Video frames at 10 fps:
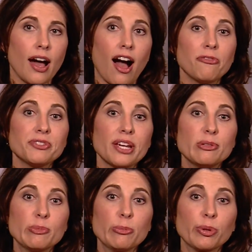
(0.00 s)

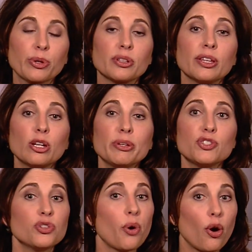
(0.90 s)
Oftentimes people are a little bit
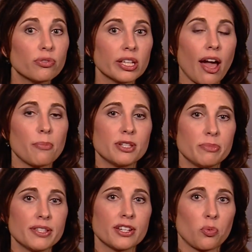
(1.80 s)
too overly
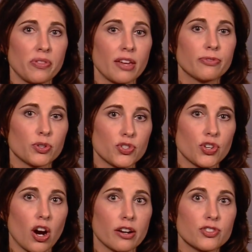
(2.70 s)
optimistic when they first
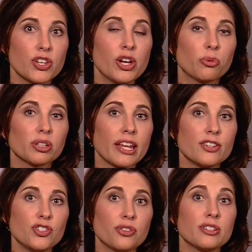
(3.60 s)
start
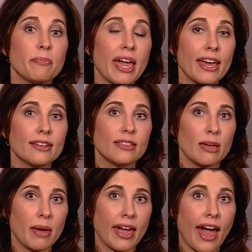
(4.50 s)
related to the demand
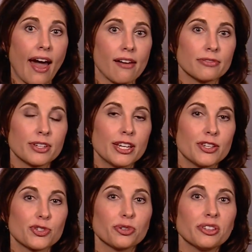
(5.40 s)
they may have.
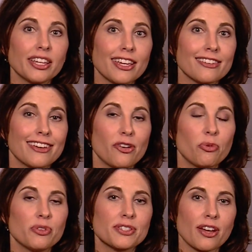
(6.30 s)
Certainly
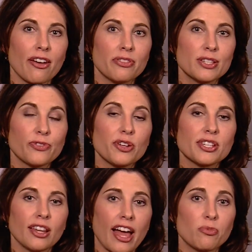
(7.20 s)
this falls
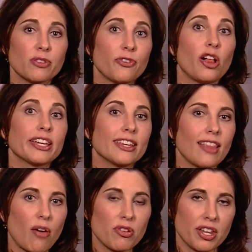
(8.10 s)
in line with falling in
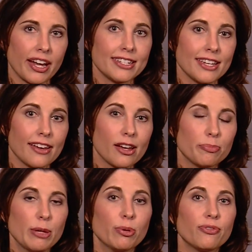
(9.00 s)
love with an idea.
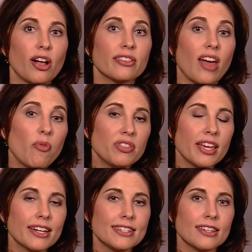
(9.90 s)
People fall in love with
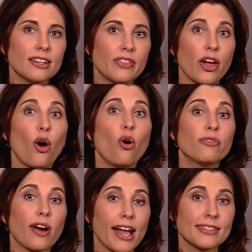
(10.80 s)
the idea and they
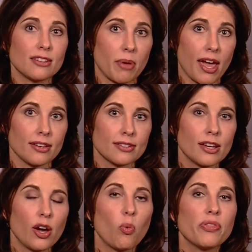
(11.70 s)
overestimate
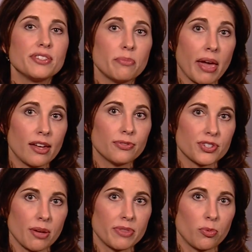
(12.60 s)
what the demand for
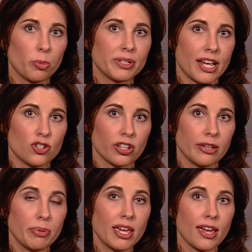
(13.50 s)
something will
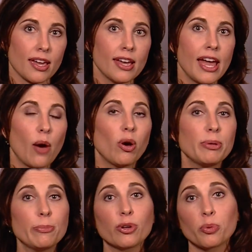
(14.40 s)
potentially be and what
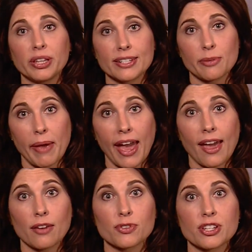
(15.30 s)
people are willing to
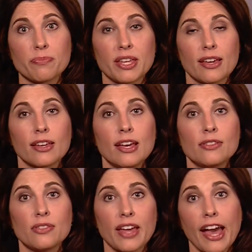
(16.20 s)
pay for something
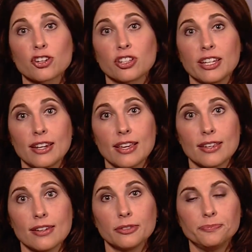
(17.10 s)
that they actually
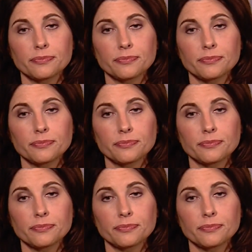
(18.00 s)
need.